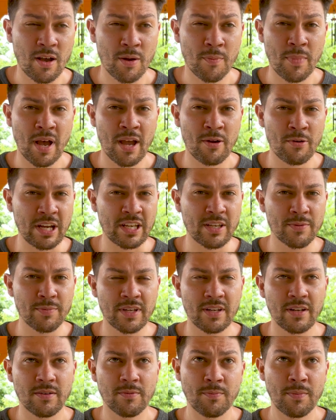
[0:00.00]
on my
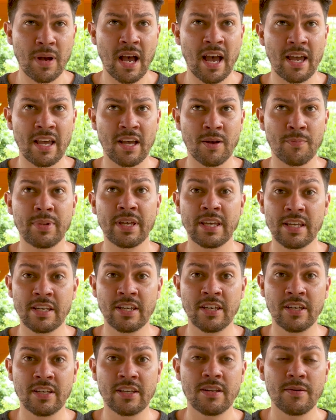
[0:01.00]

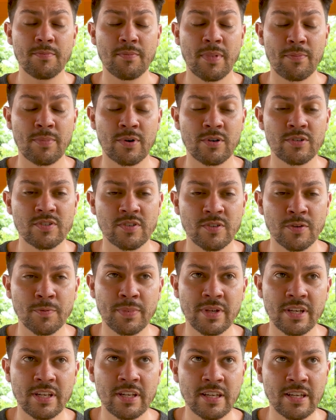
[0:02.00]
personal
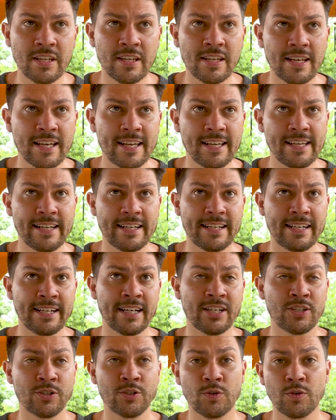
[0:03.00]
opinion.
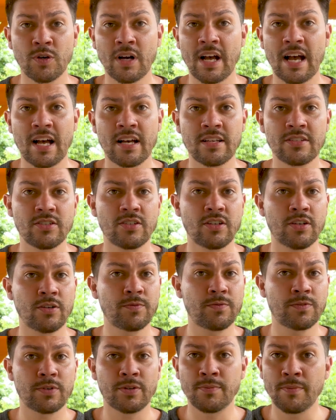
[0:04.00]
Ottawa has,
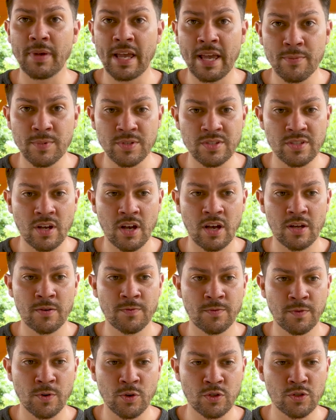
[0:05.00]
from Amazon,
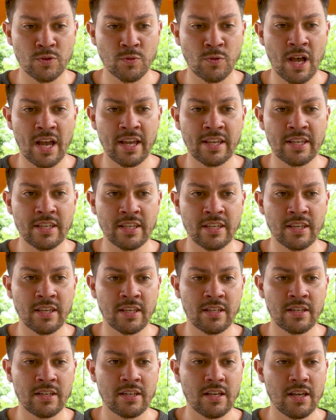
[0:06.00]

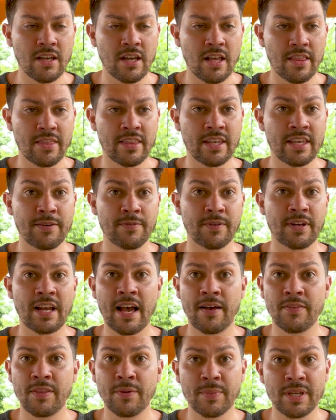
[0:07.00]
Volkswagen, they even
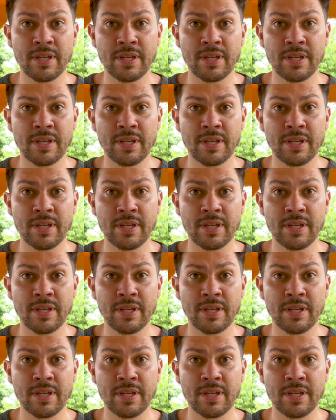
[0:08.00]
have the